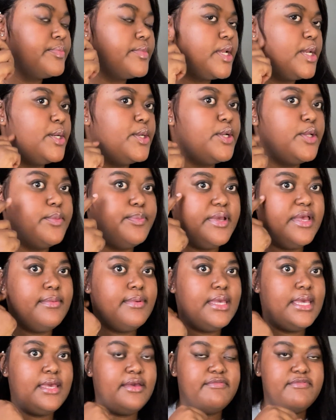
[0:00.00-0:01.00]
low
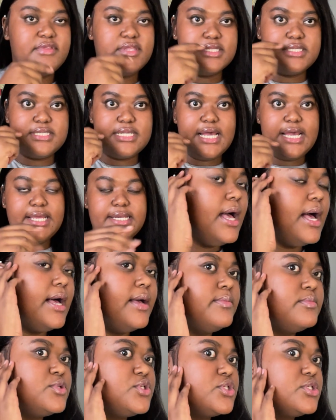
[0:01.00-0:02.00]
baby hair for the side.
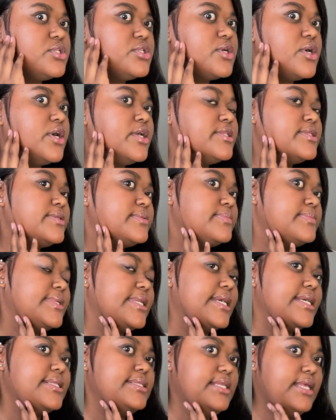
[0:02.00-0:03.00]
I'm just
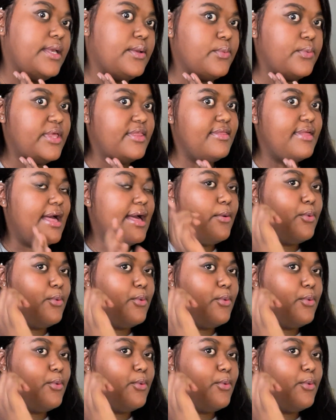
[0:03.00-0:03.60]
contemplating whether I